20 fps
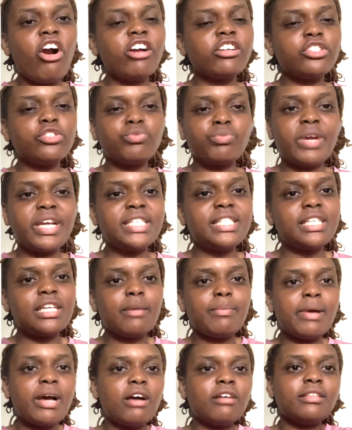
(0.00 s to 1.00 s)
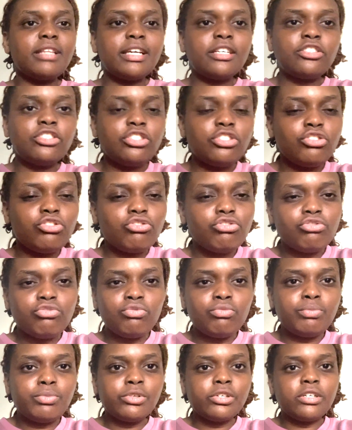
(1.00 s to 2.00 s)
heart's racing about, like she's
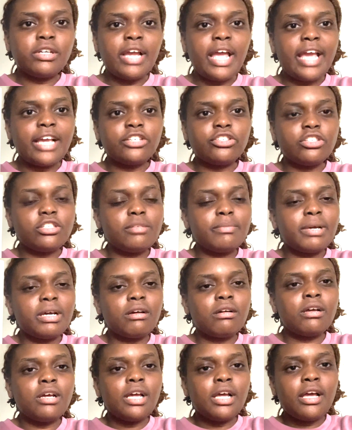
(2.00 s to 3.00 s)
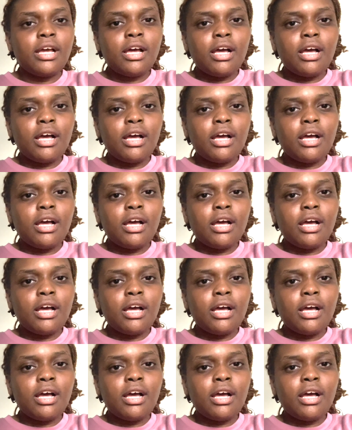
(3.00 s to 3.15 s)
super anxious about.